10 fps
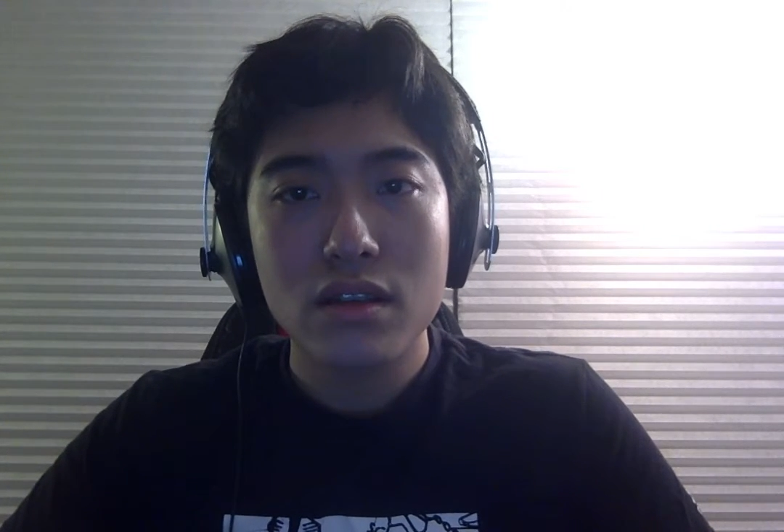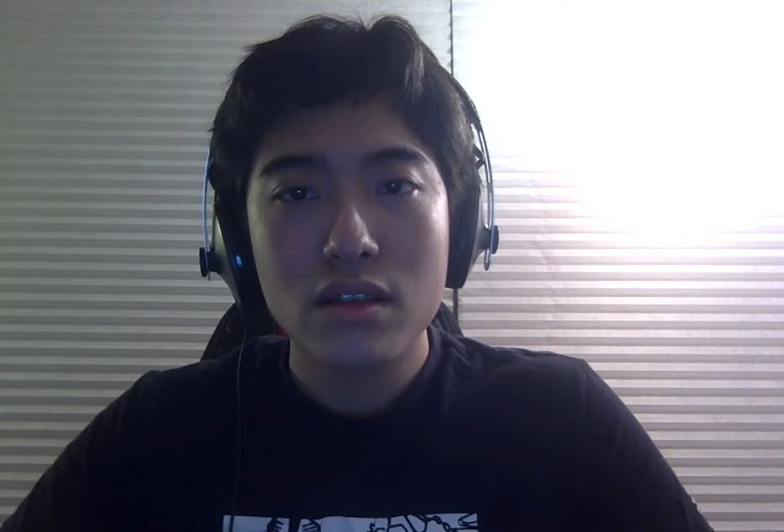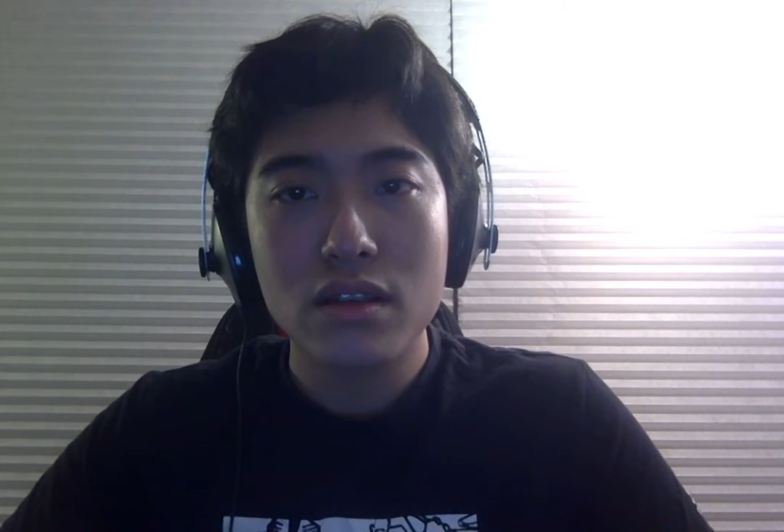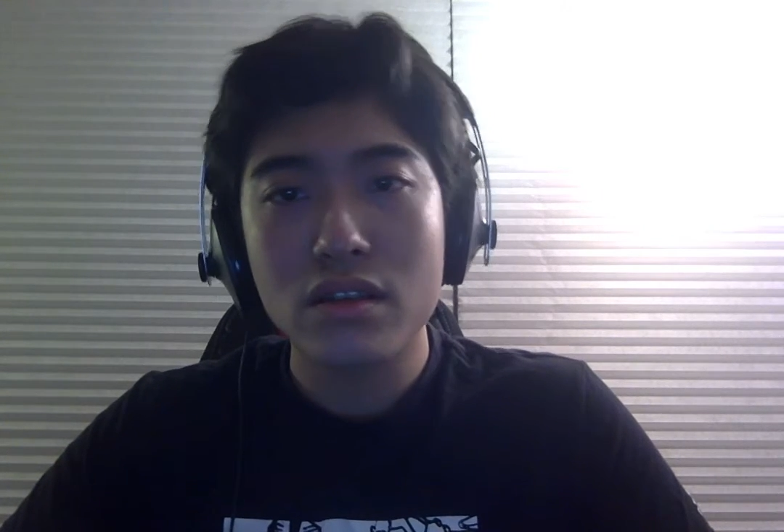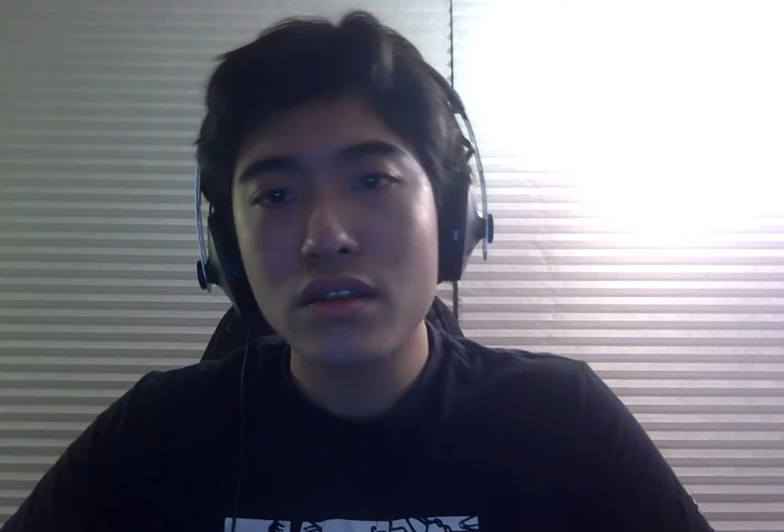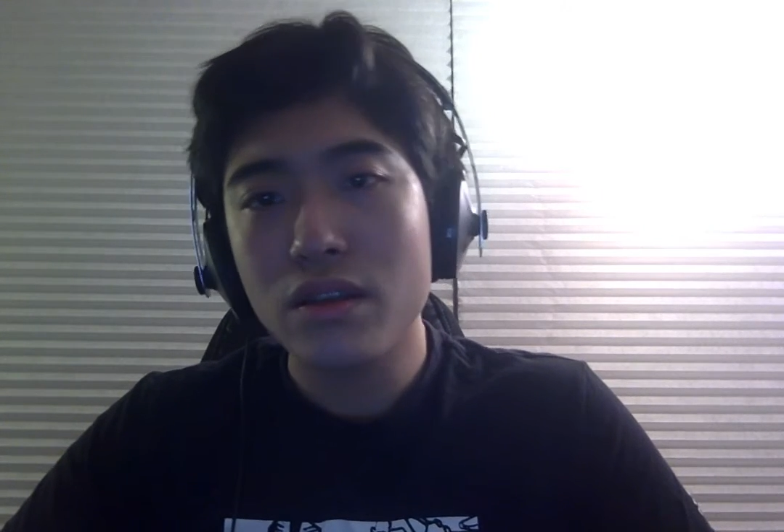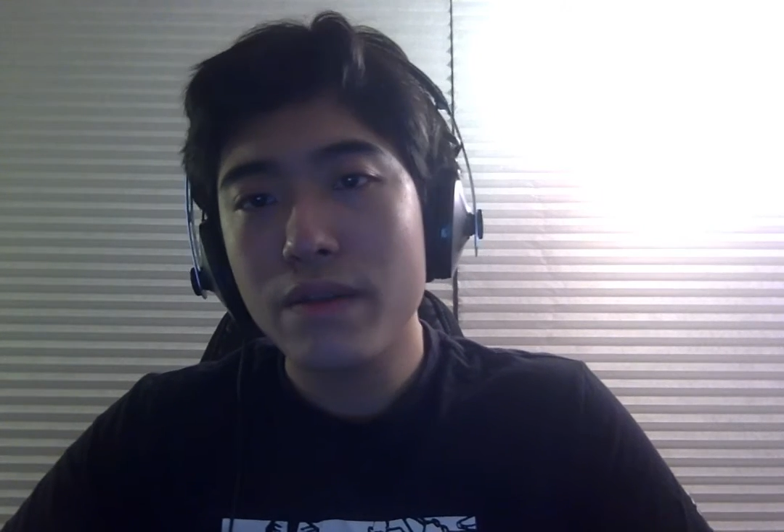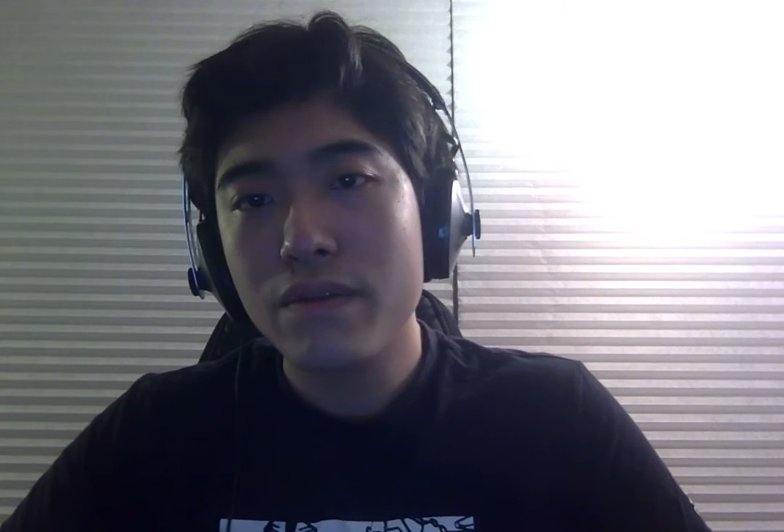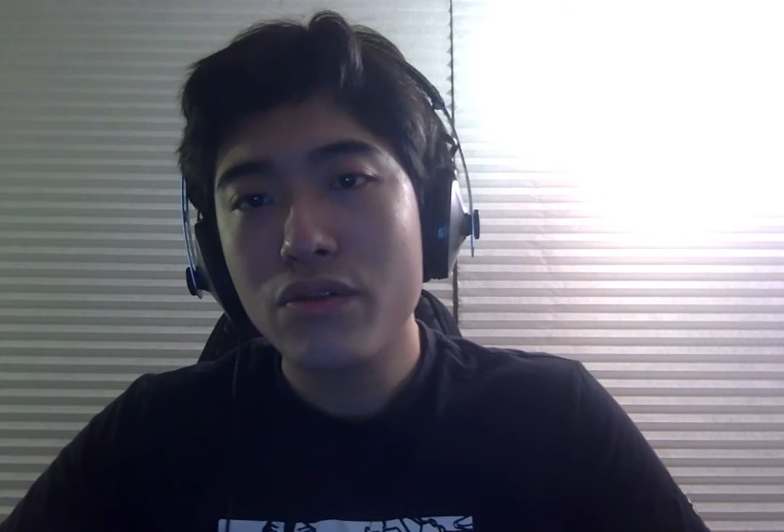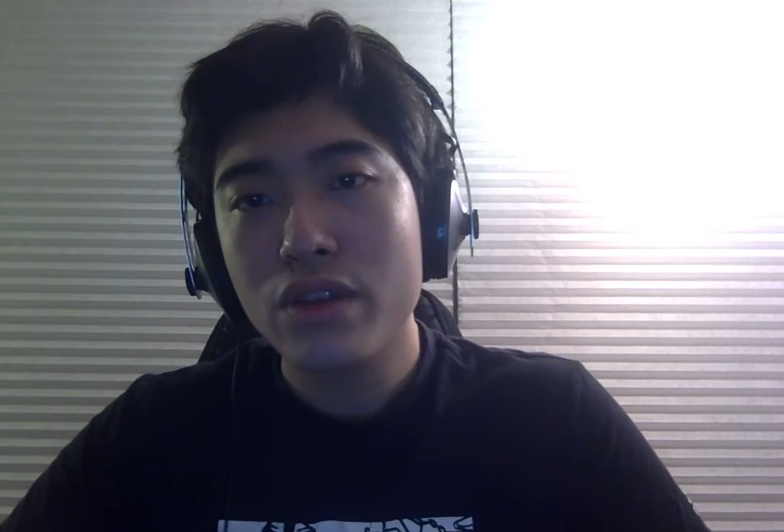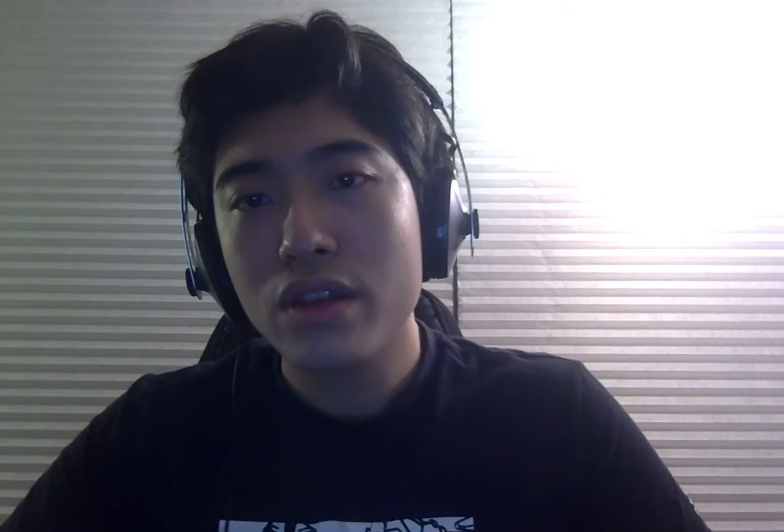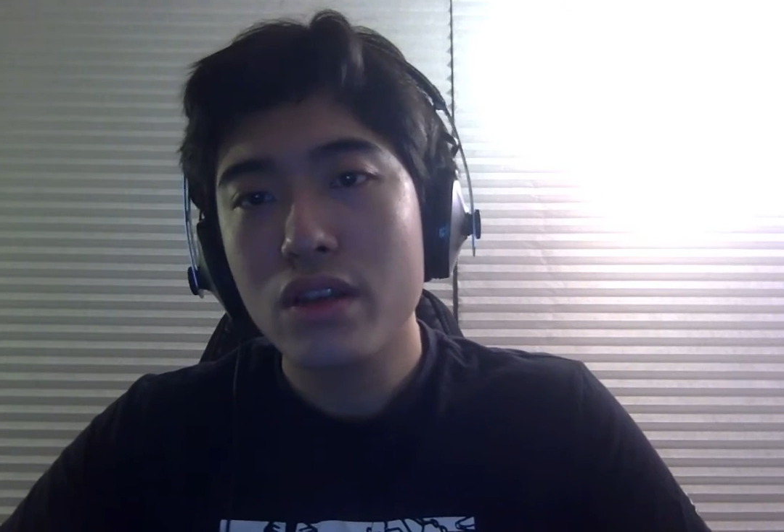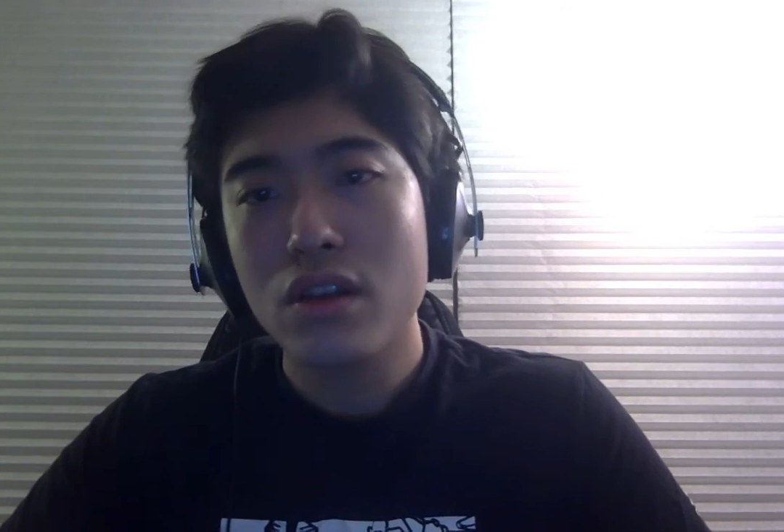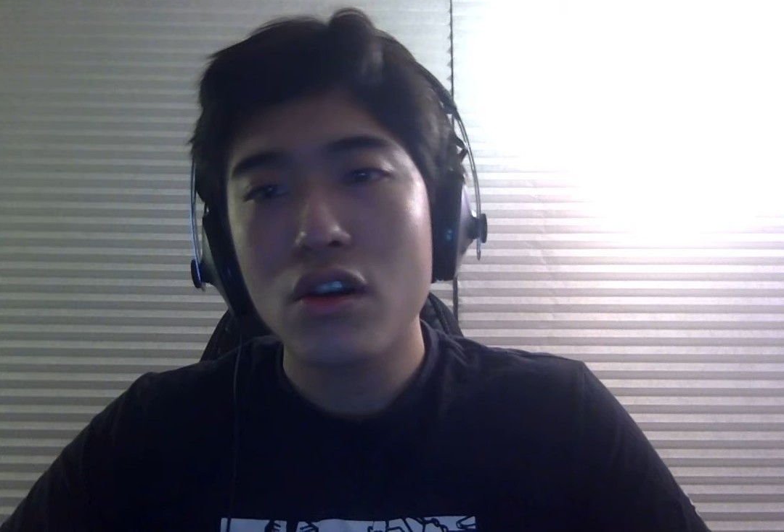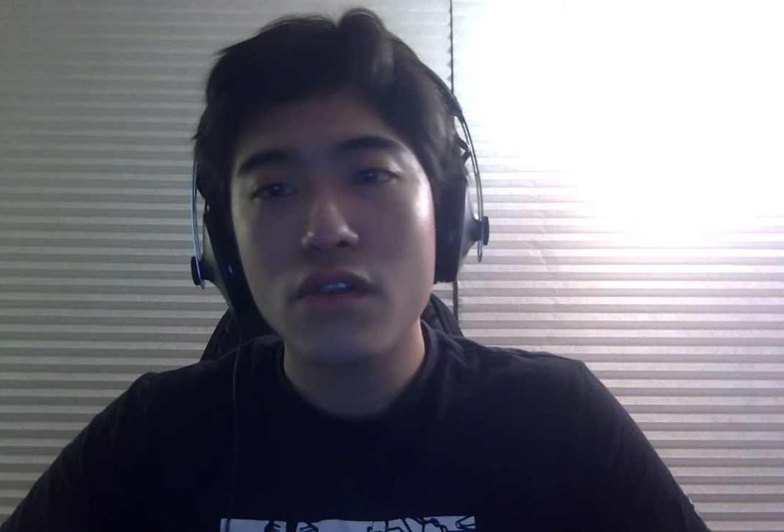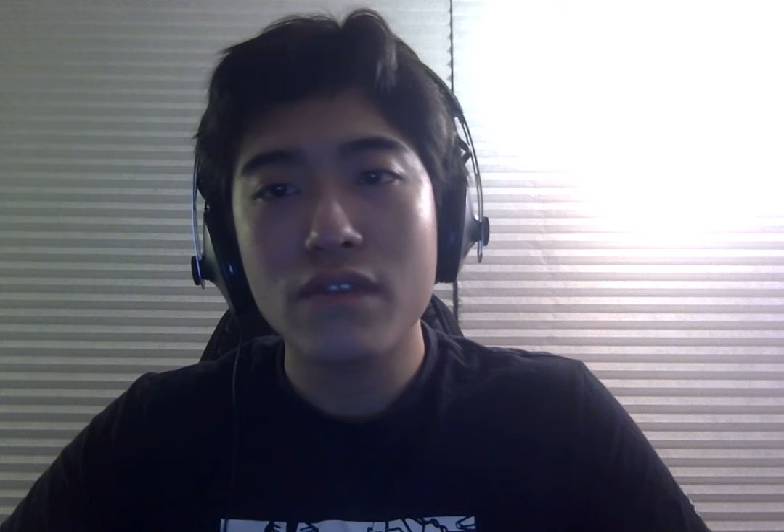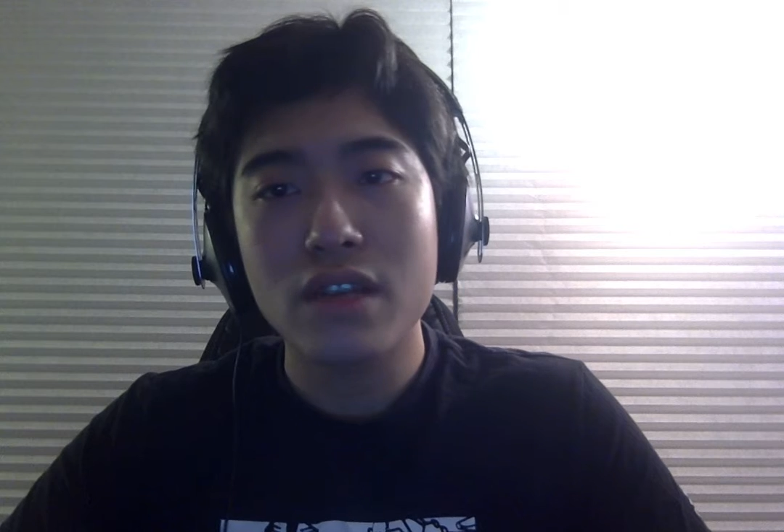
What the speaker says: The slavery of